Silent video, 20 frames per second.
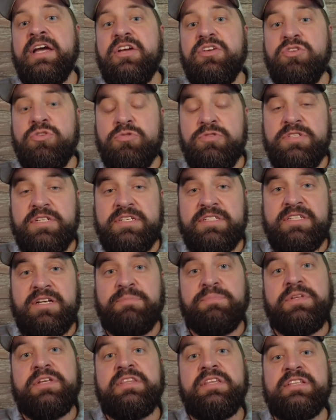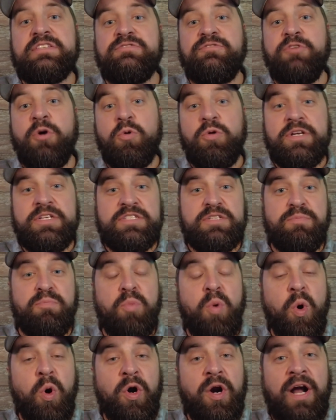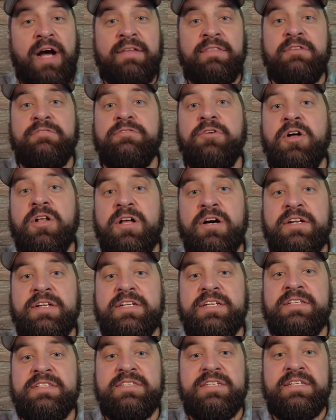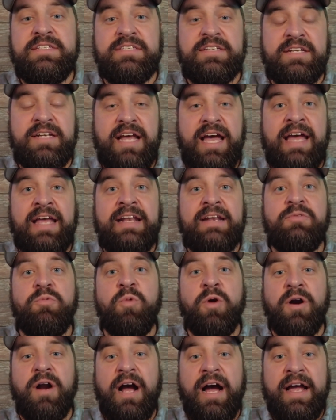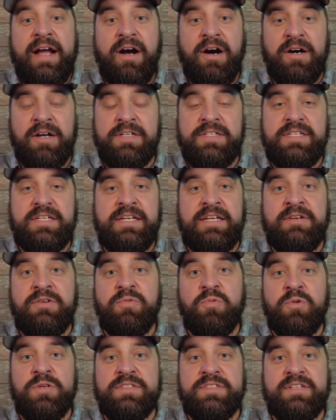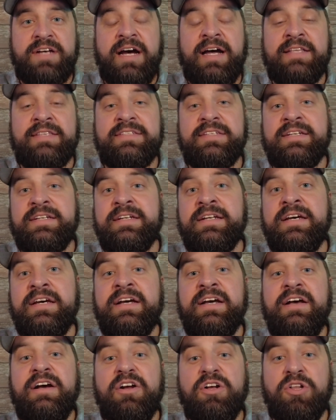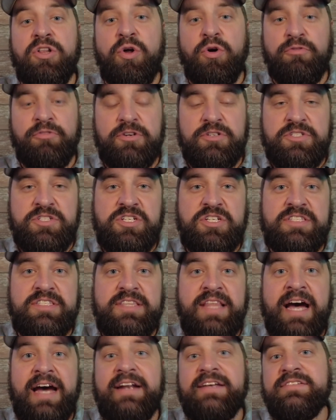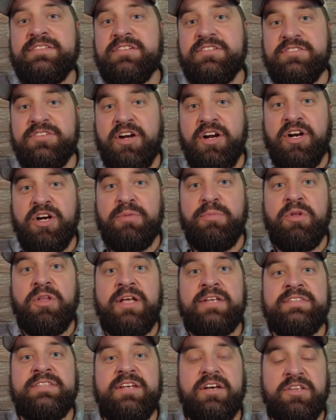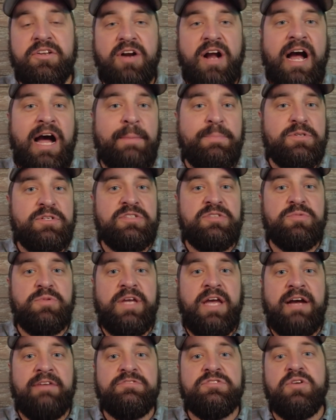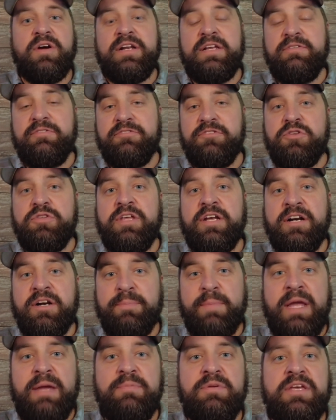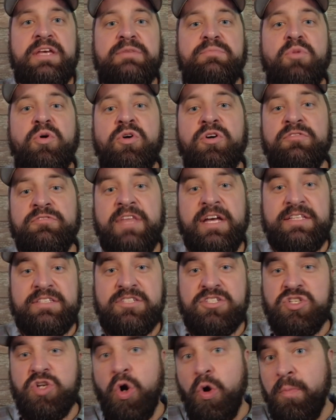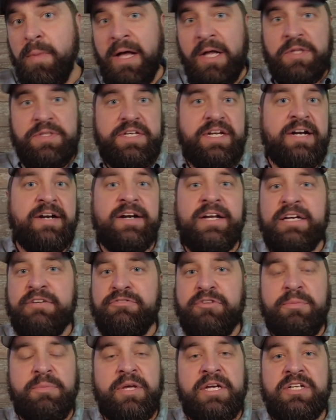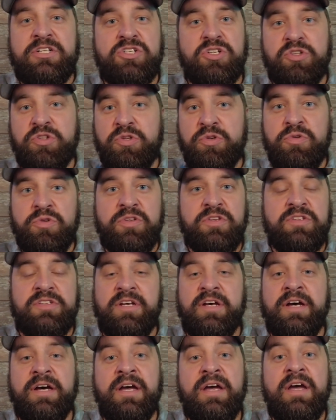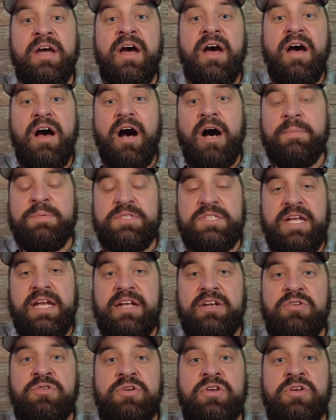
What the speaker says: using something that's focused more on the fall hunting season, and where I hunt in Wisconsin, clover is just not as desirable as the other options we have. So any of you that are maybe in more of that snow belt area from like Duluth to upstate New